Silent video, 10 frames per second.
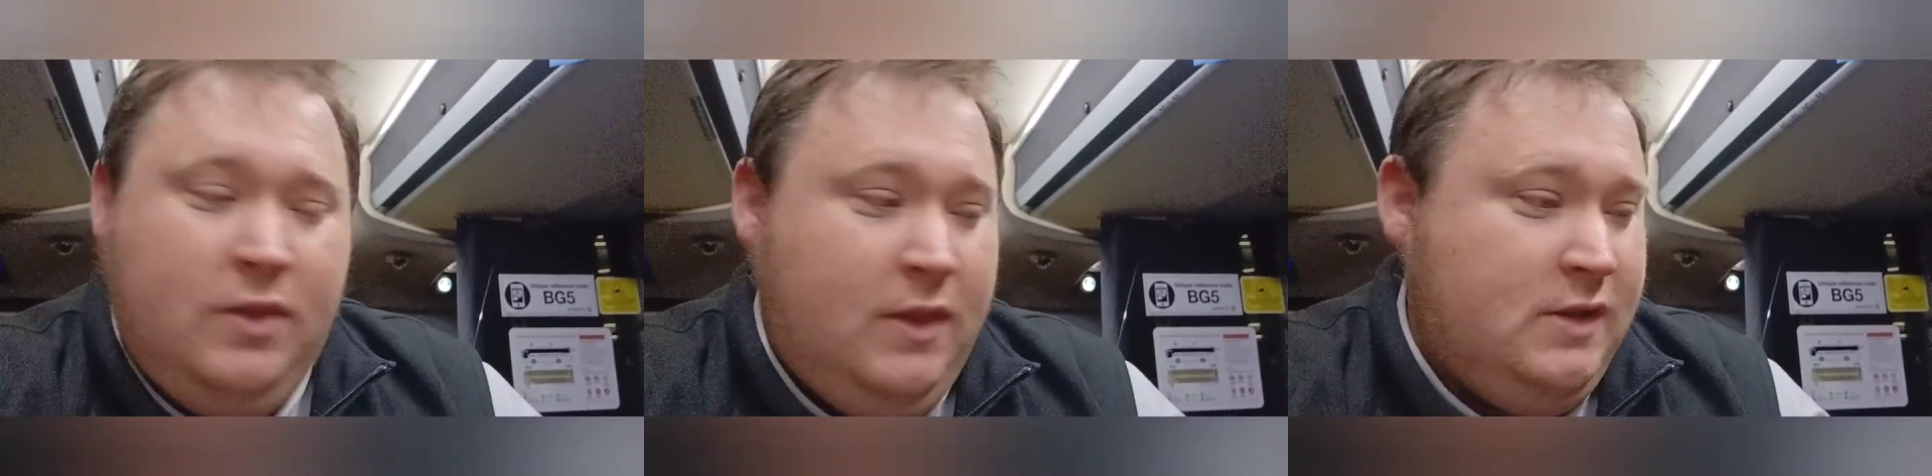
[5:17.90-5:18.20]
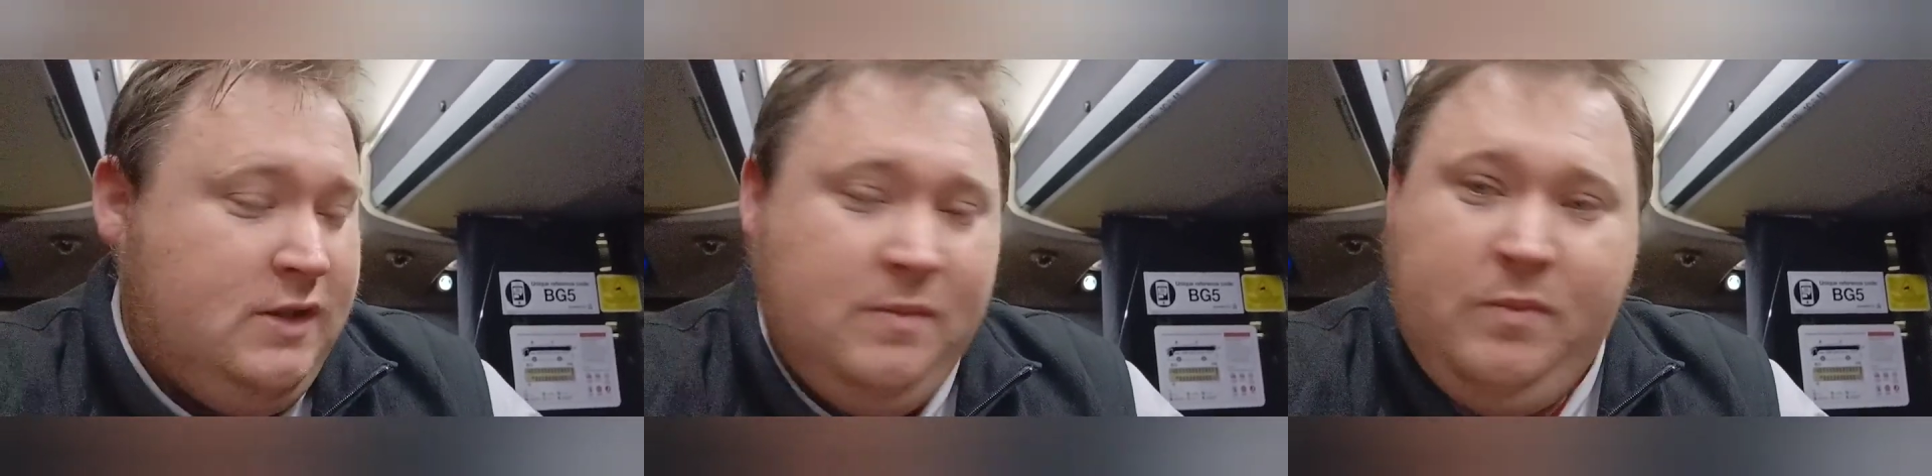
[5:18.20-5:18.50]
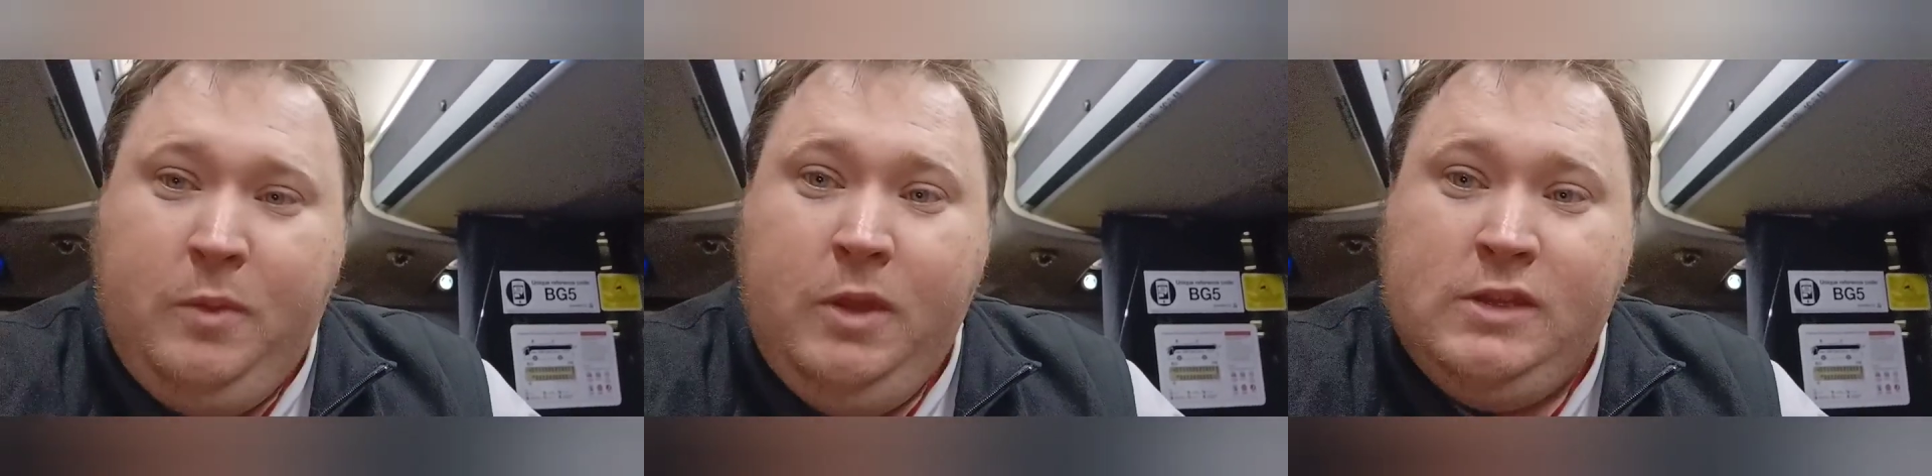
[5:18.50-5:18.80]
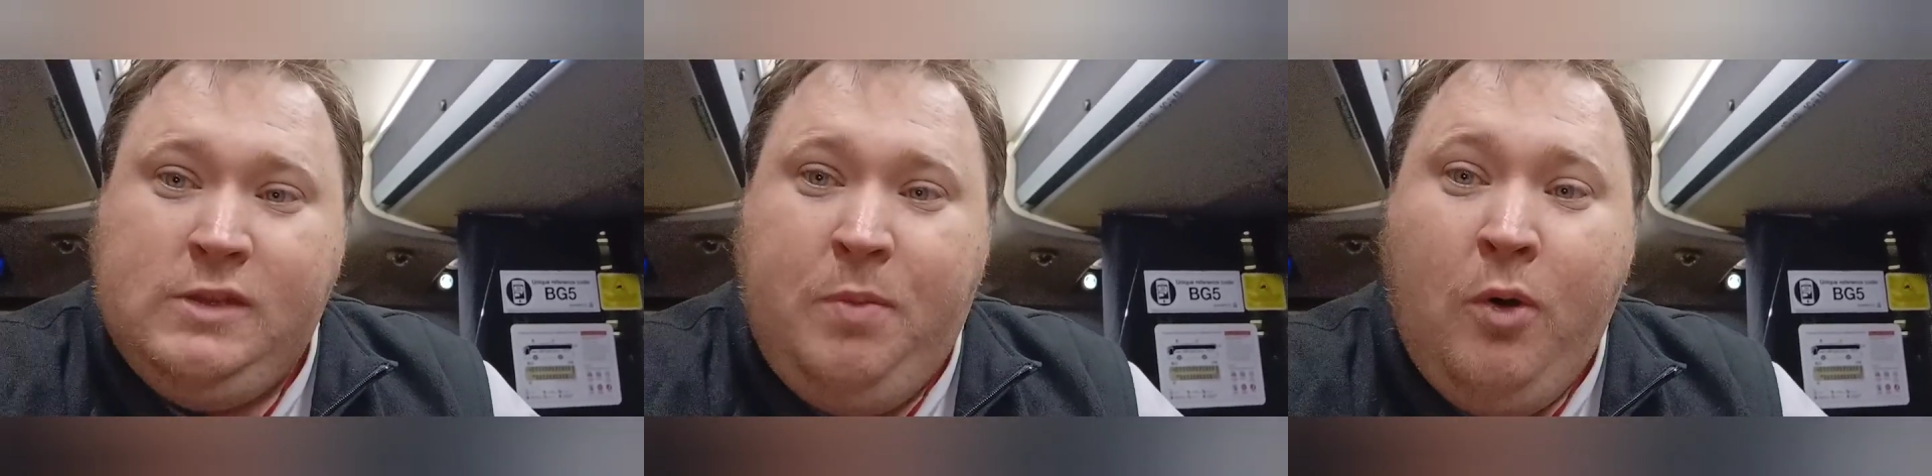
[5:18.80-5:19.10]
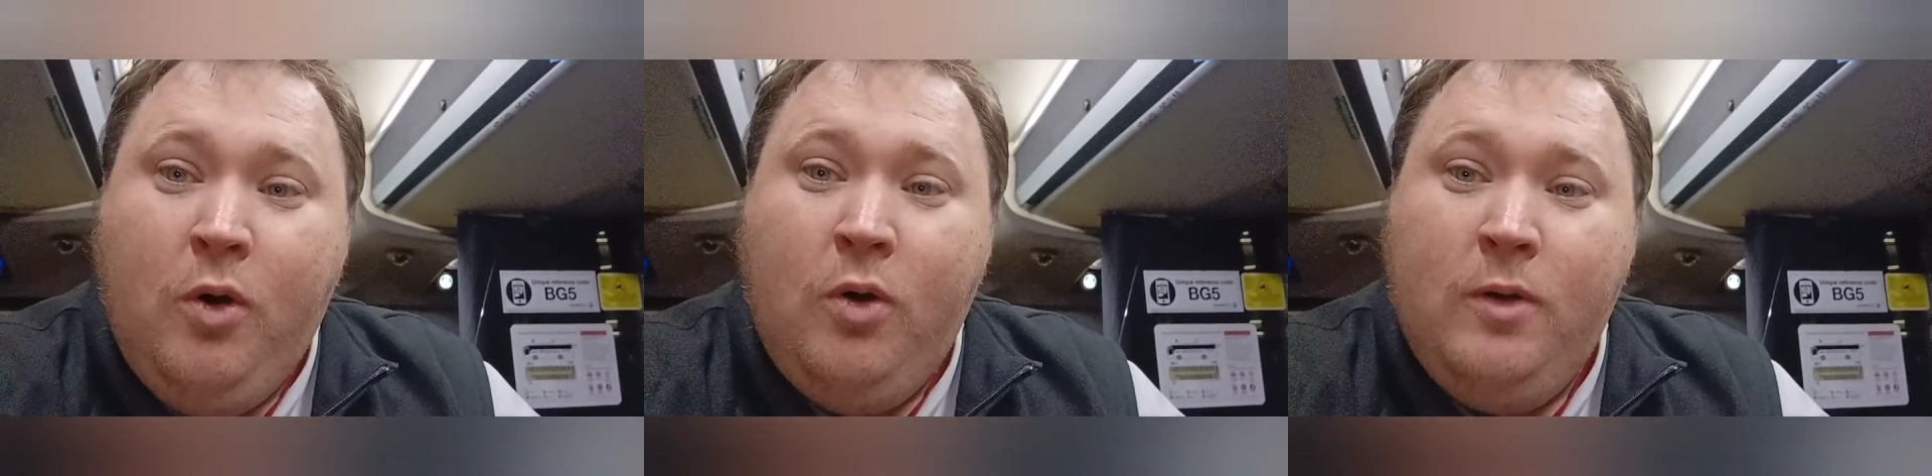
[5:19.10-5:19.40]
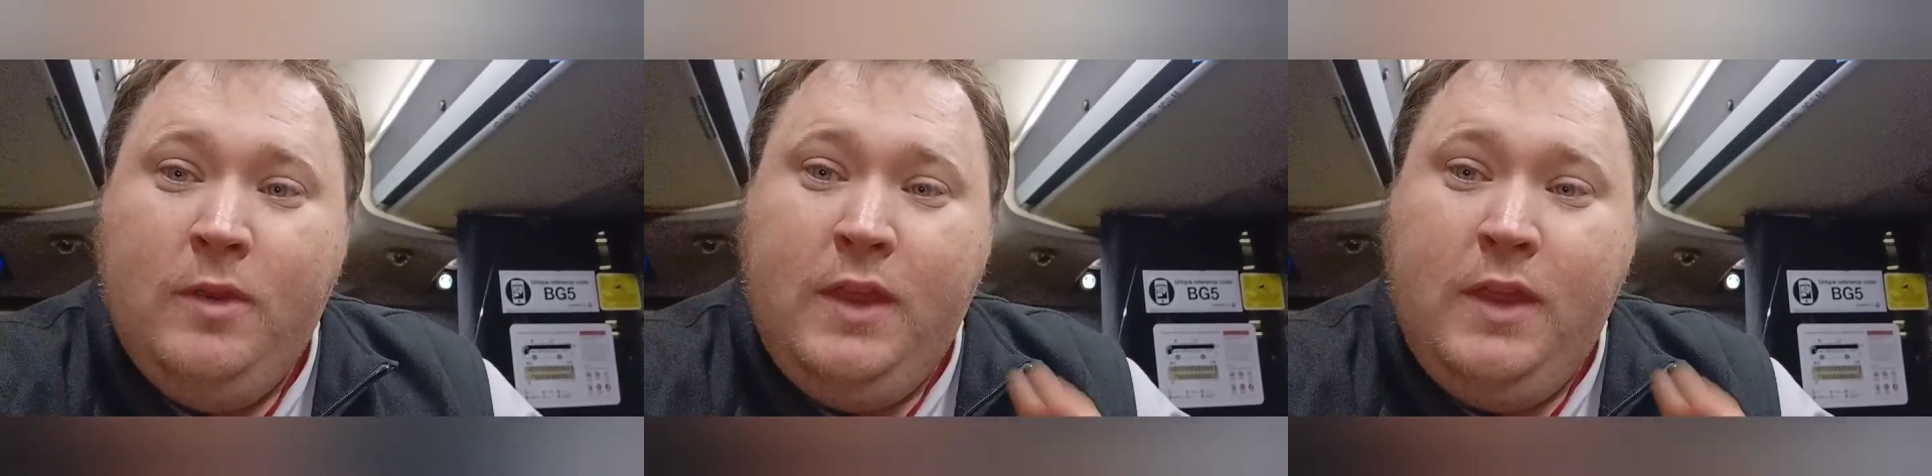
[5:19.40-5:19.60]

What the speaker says: The support,